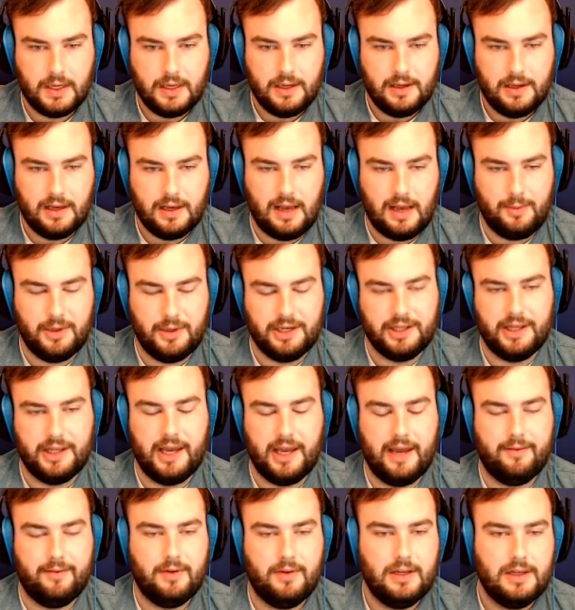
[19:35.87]
I'm into
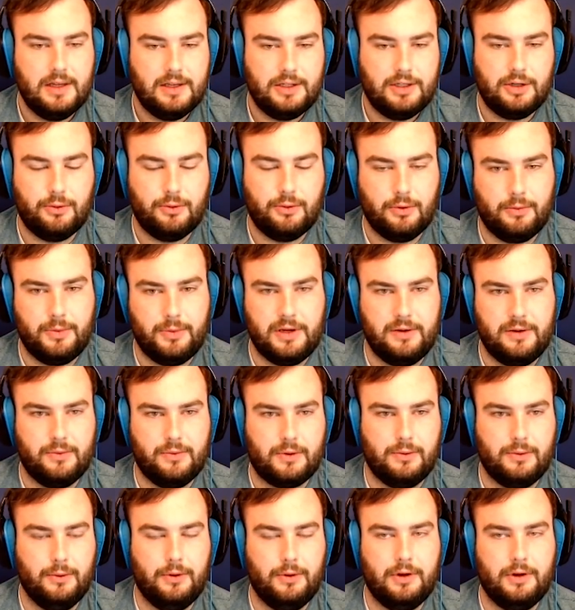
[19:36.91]
that. She can be
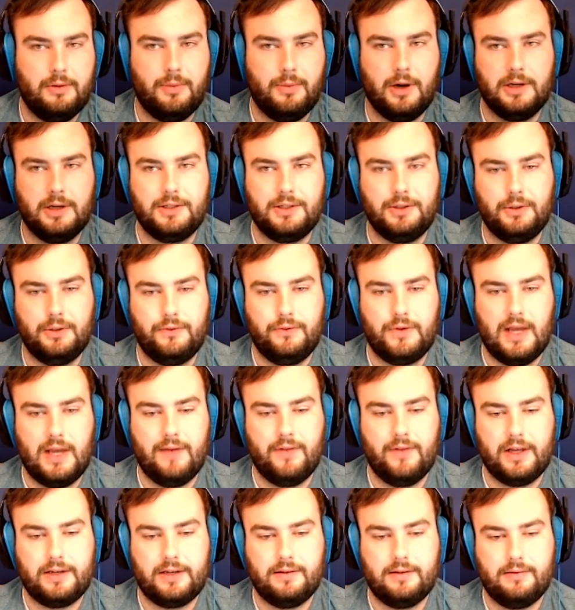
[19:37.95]
recruited in part 2 if you have
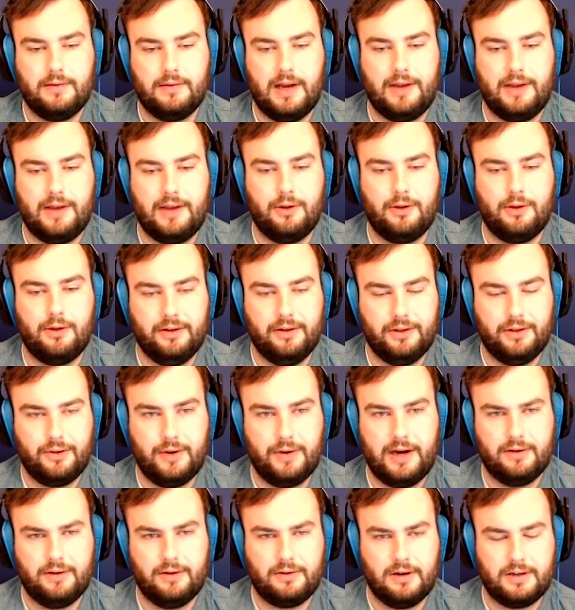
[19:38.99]
like either Byleth or
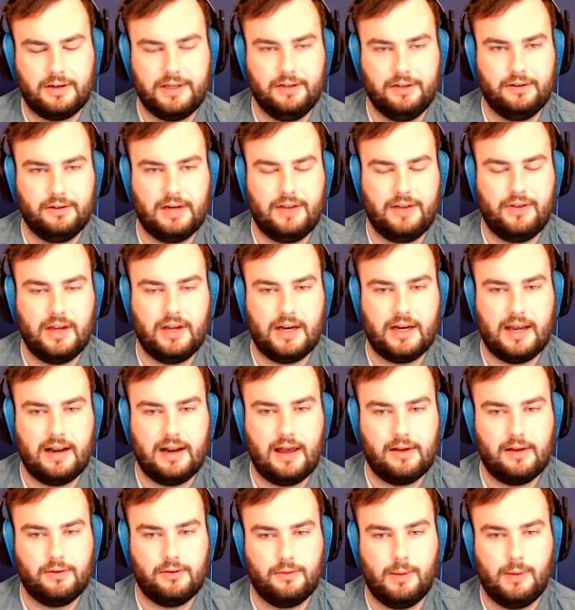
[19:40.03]
Edelgard Killer, I think. I
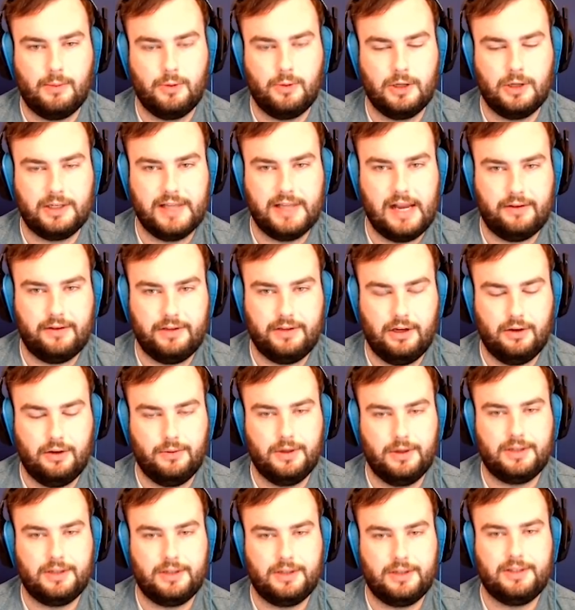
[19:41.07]
don't remember exactly how it
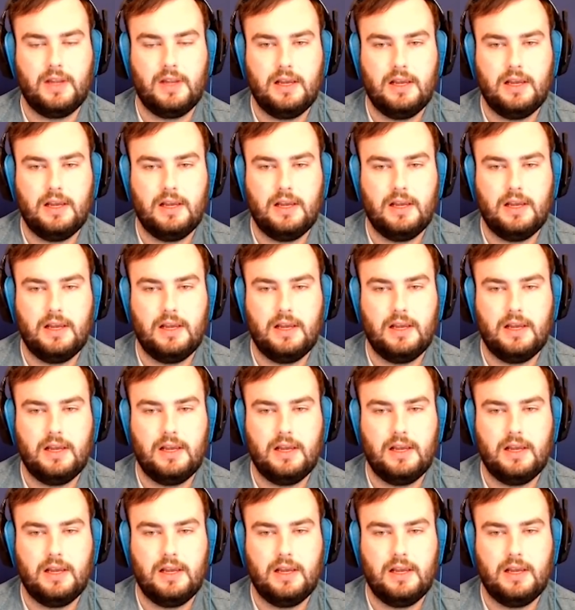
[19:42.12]
works.